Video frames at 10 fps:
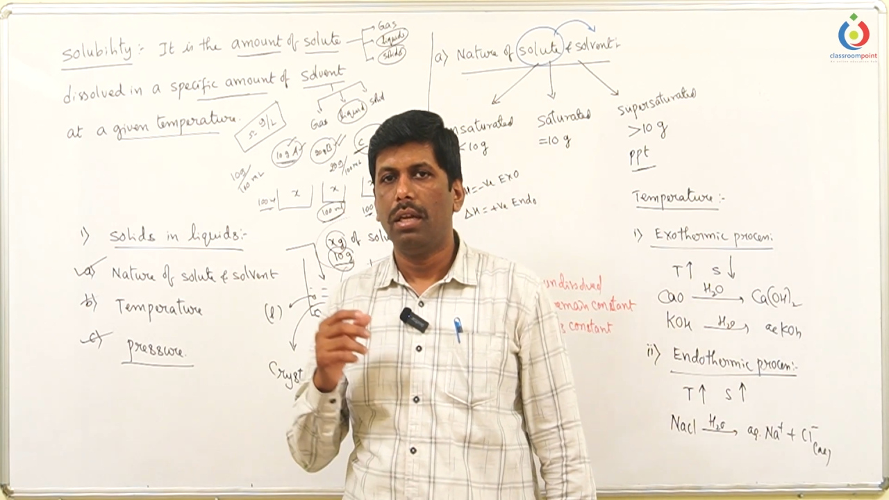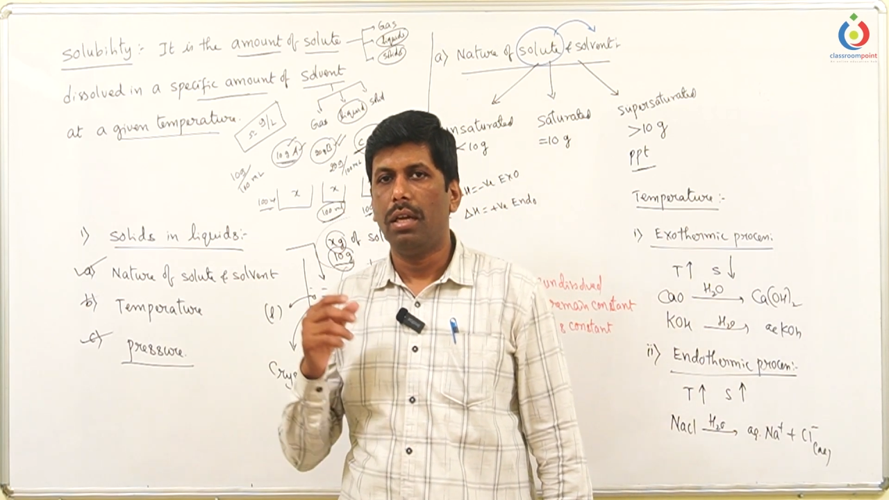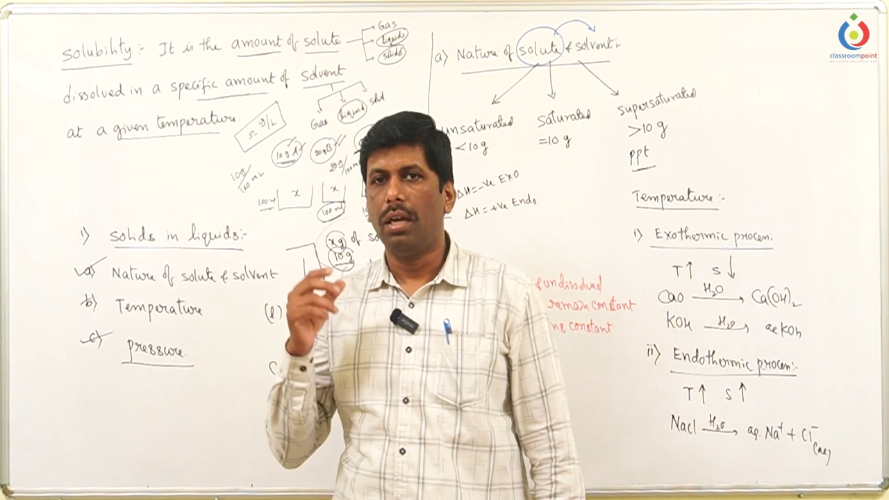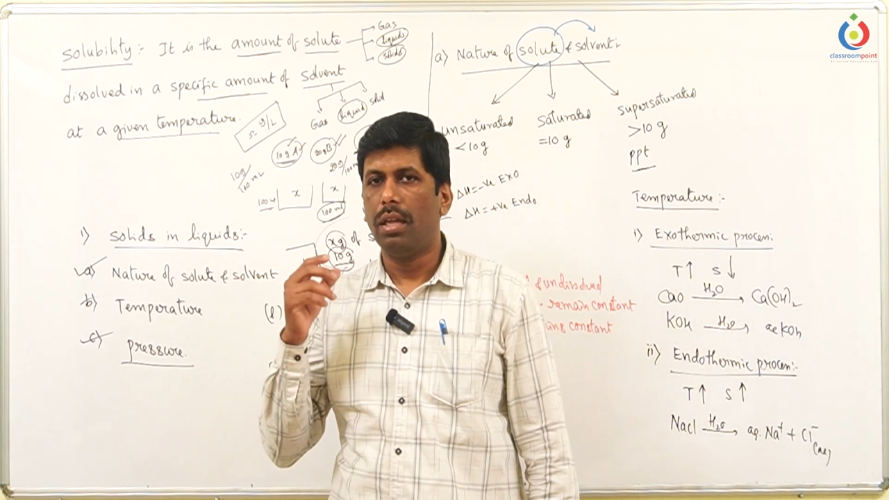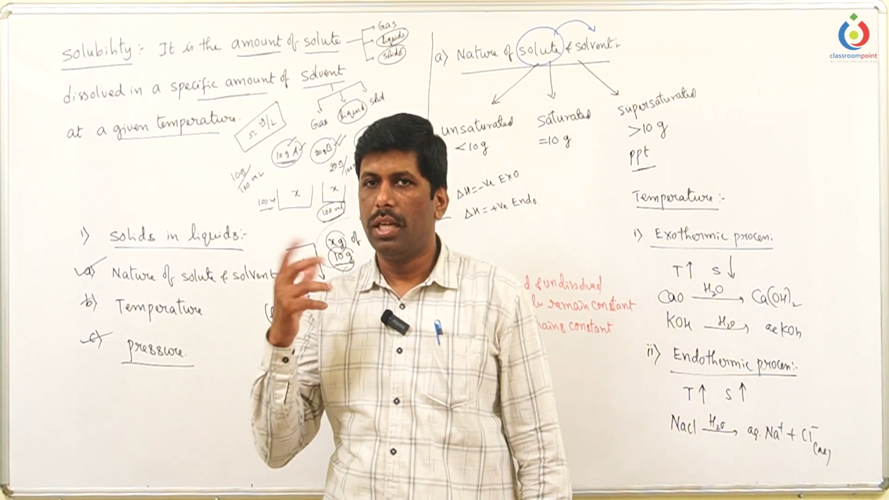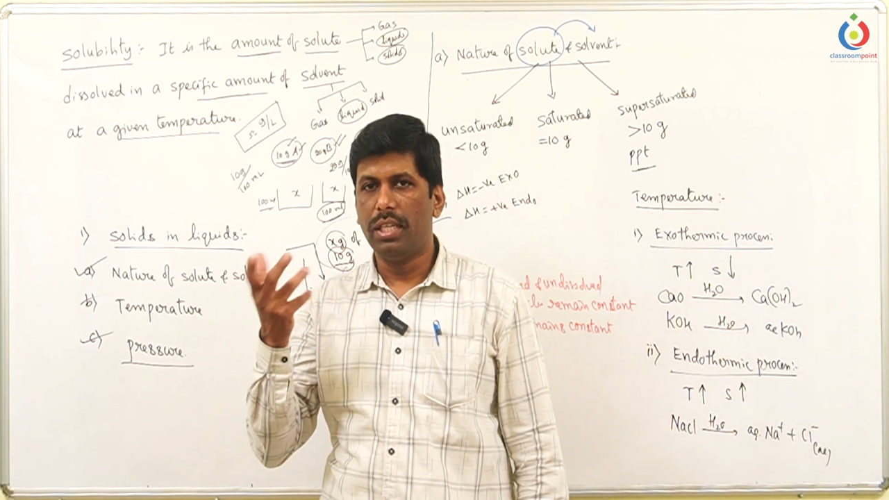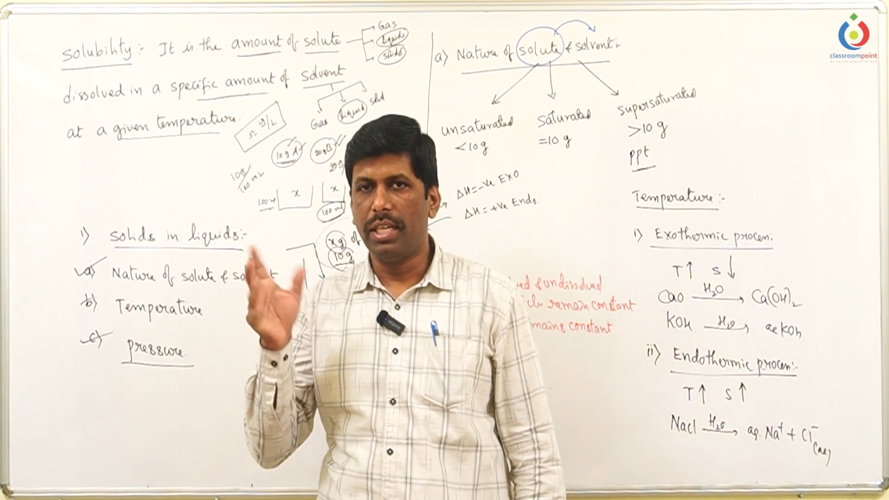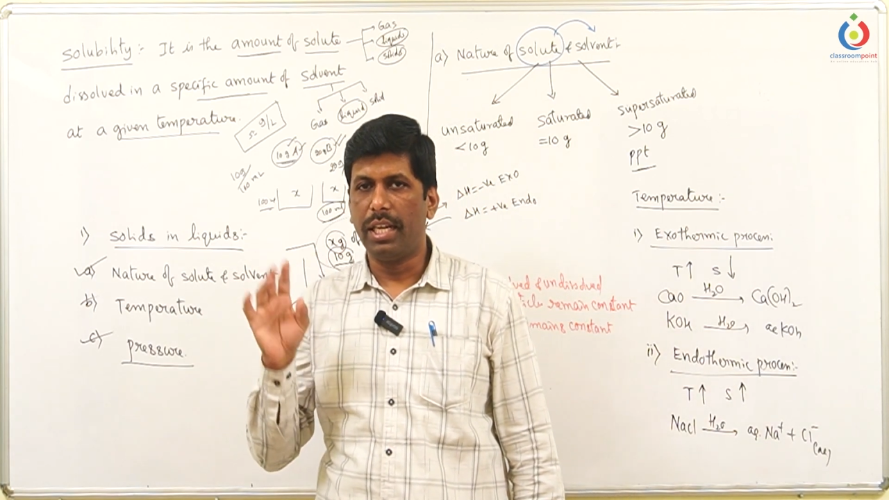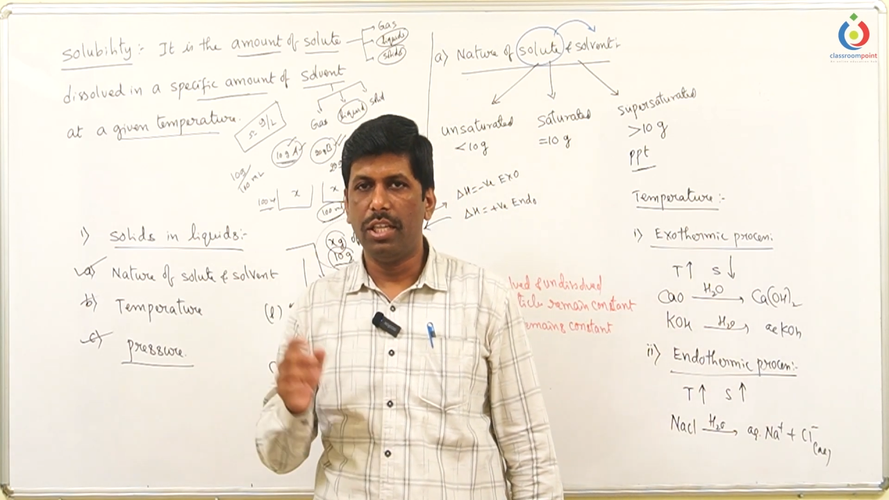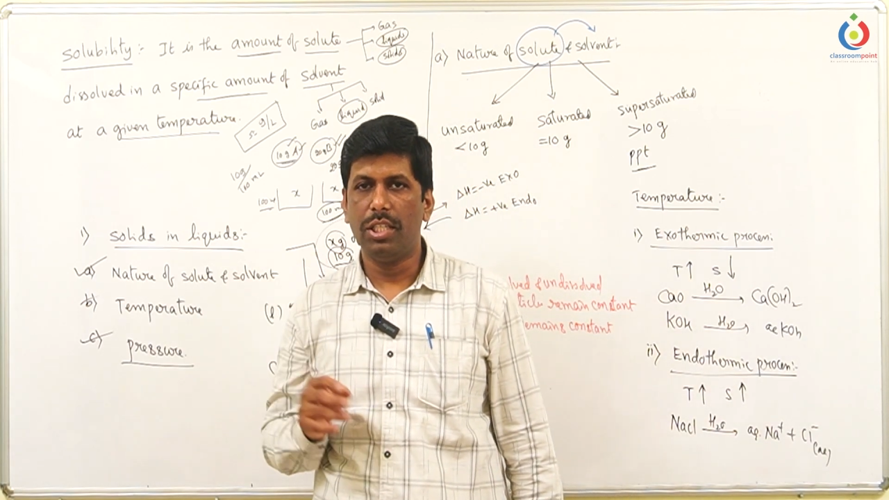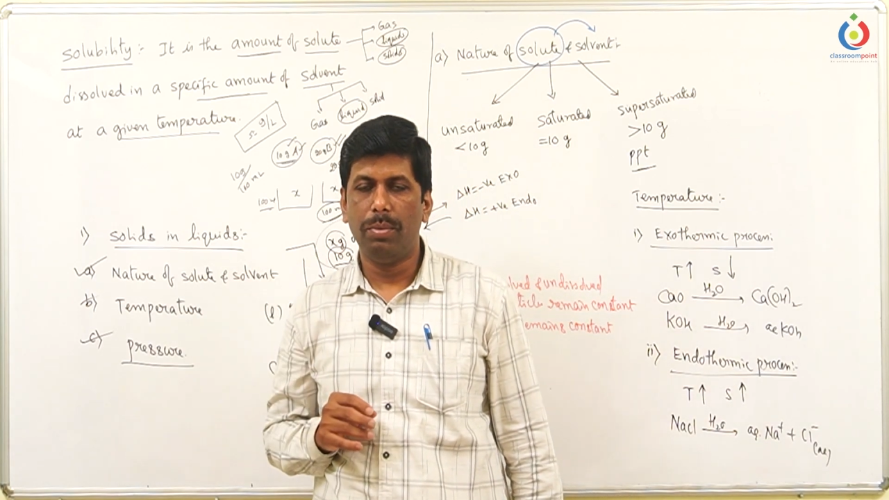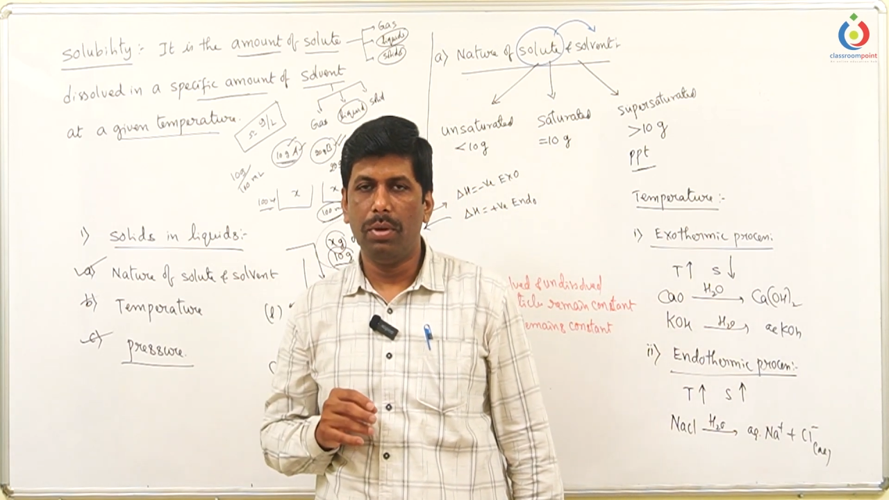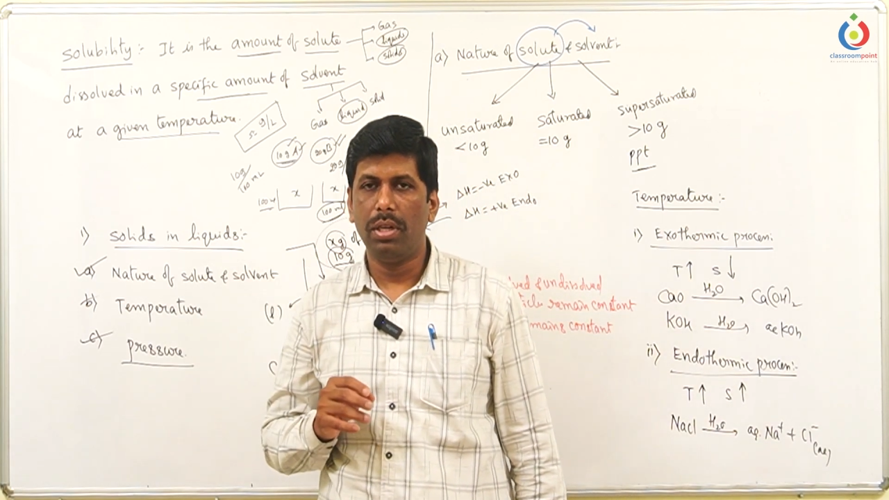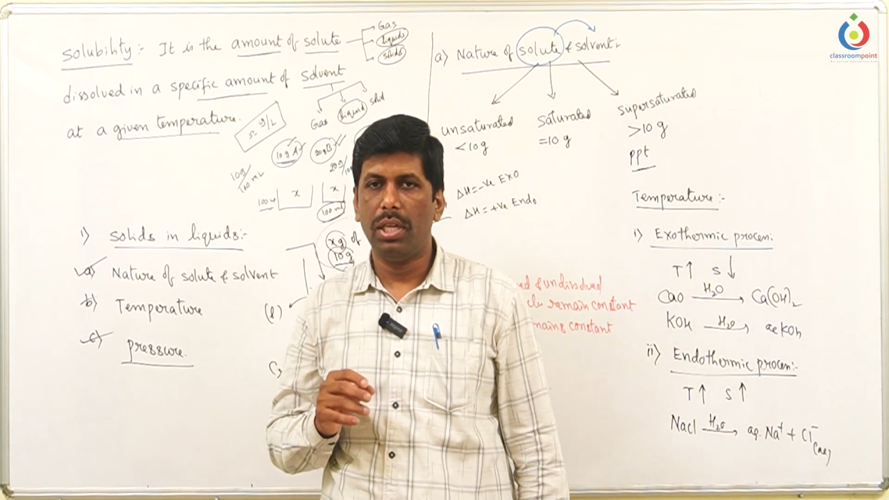That is negligible.